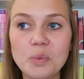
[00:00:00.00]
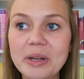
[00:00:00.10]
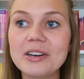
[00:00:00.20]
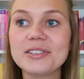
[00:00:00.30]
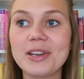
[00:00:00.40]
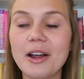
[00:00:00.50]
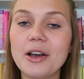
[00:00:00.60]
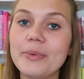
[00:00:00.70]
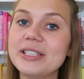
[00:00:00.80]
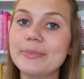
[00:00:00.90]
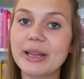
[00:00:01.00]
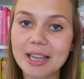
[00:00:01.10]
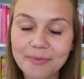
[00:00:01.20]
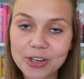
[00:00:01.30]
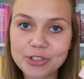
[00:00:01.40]
Weird is not always in my
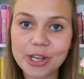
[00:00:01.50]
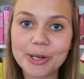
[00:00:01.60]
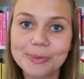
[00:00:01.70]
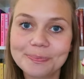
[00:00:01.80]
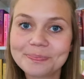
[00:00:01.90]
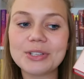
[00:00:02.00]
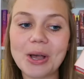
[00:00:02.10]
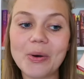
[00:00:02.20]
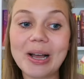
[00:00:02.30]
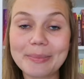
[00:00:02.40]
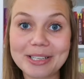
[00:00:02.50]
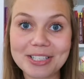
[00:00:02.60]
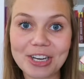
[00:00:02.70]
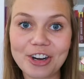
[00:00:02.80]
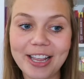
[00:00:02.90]
comfort zone, so I'm
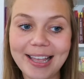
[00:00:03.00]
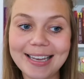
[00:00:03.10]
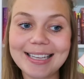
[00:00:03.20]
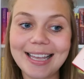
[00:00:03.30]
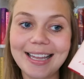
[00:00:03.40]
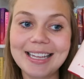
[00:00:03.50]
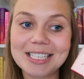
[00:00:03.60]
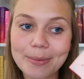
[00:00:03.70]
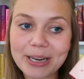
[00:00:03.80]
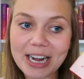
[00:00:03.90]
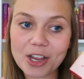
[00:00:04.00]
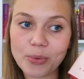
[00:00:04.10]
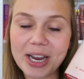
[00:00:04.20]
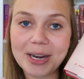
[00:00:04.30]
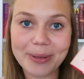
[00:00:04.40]
considering it an intimidating
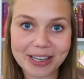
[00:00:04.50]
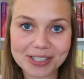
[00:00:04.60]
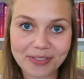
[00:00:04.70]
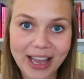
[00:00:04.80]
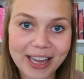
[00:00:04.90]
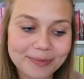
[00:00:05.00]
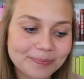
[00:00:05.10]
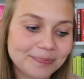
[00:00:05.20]
read because of that.